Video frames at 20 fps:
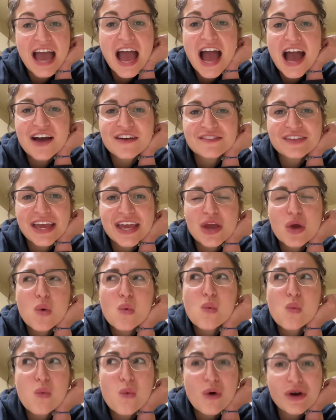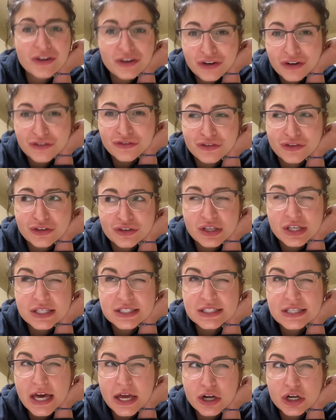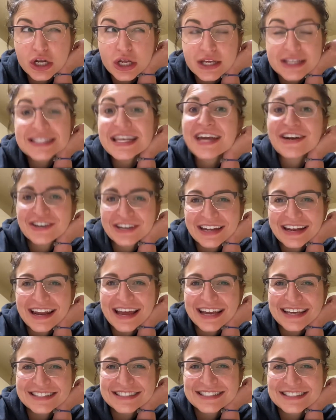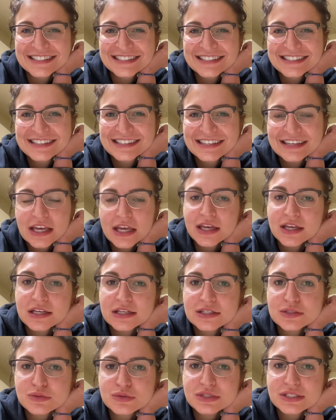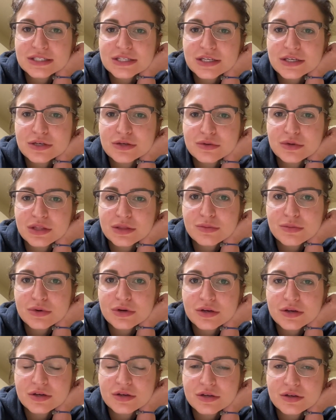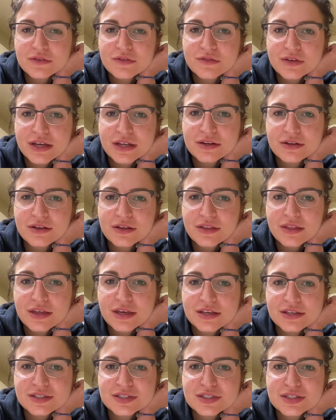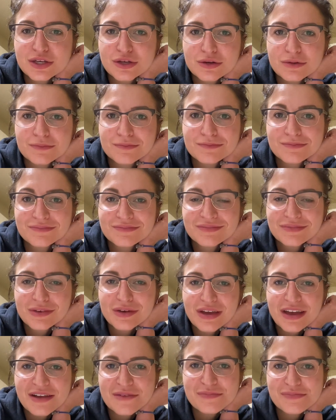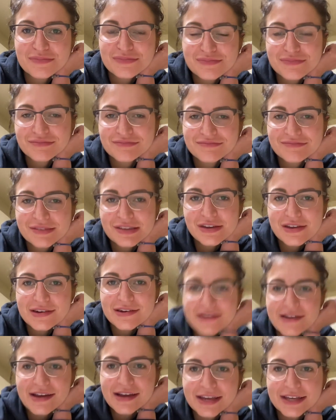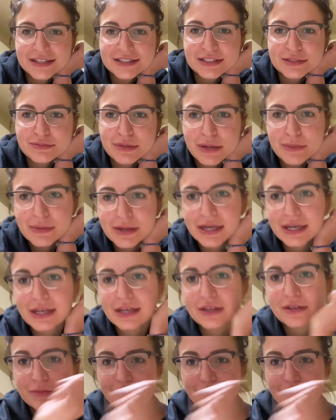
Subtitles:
Have a wonderful Saturday night, and we'll see you with more fun things soon. Okay, good night. Bye-bye.